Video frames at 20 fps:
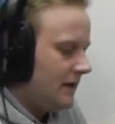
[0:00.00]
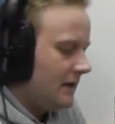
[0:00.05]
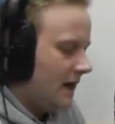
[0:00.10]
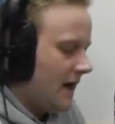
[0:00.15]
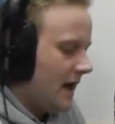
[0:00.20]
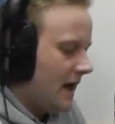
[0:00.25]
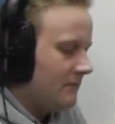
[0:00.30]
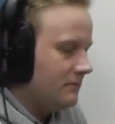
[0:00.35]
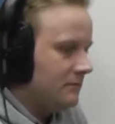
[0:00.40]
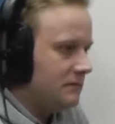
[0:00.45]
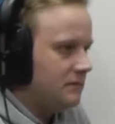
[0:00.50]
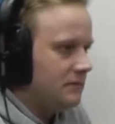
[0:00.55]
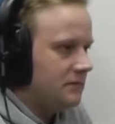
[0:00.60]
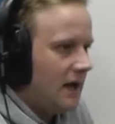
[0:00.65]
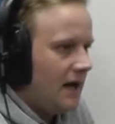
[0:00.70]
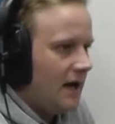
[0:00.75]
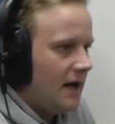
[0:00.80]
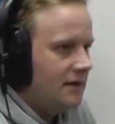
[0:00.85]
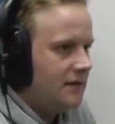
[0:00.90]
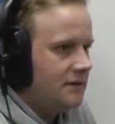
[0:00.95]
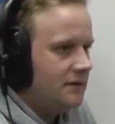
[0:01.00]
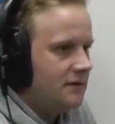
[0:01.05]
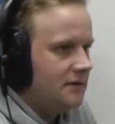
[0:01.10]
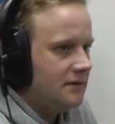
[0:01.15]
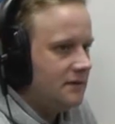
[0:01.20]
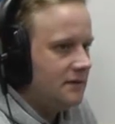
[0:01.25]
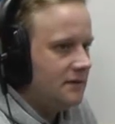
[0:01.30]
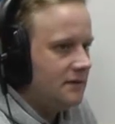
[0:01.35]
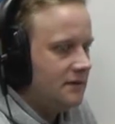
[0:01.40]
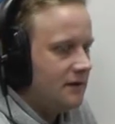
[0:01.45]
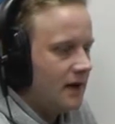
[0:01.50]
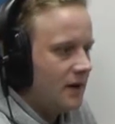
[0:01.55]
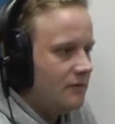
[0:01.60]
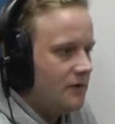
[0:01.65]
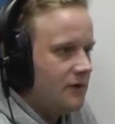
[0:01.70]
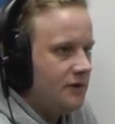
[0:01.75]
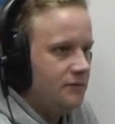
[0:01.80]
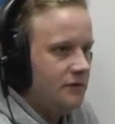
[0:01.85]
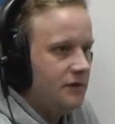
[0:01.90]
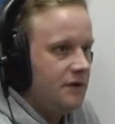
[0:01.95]
Um, and I
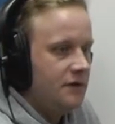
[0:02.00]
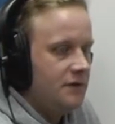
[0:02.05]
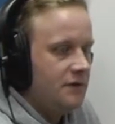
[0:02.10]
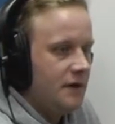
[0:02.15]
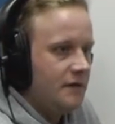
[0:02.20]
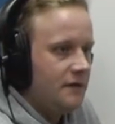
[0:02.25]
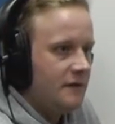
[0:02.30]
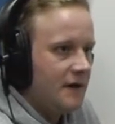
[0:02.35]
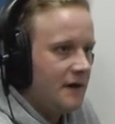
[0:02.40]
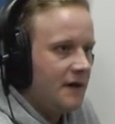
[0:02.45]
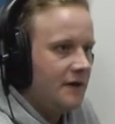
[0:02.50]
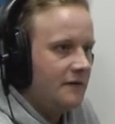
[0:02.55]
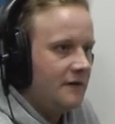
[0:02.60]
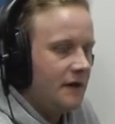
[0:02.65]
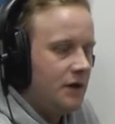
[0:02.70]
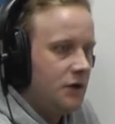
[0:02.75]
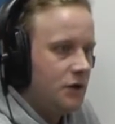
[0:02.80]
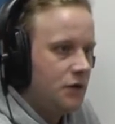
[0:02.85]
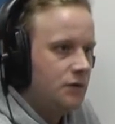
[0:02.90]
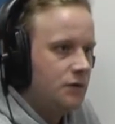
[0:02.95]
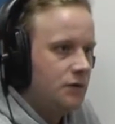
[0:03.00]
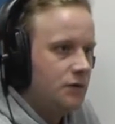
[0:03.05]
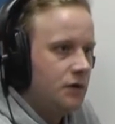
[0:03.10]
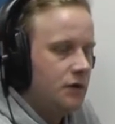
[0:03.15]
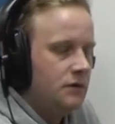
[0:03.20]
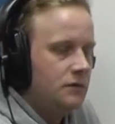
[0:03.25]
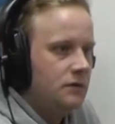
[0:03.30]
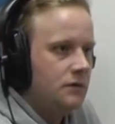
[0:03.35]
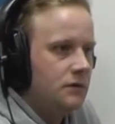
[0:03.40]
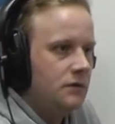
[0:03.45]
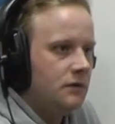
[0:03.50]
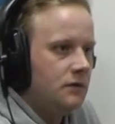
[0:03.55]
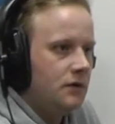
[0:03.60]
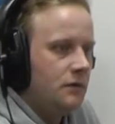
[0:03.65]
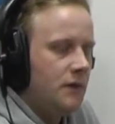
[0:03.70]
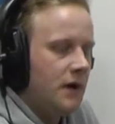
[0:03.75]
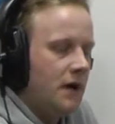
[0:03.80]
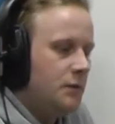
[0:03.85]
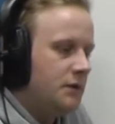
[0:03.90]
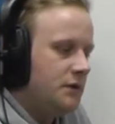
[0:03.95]
really, really think they could go all the
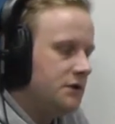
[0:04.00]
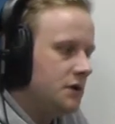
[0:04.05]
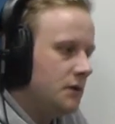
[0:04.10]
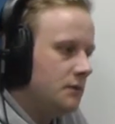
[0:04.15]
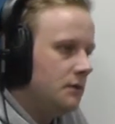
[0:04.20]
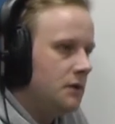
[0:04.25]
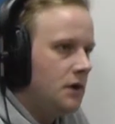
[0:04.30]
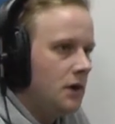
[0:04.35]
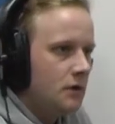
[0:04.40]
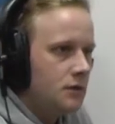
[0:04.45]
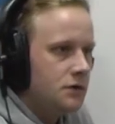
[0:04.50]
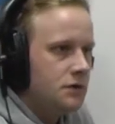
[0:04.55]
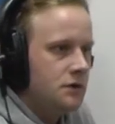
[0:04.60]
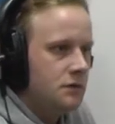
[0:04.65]
way. We don't know too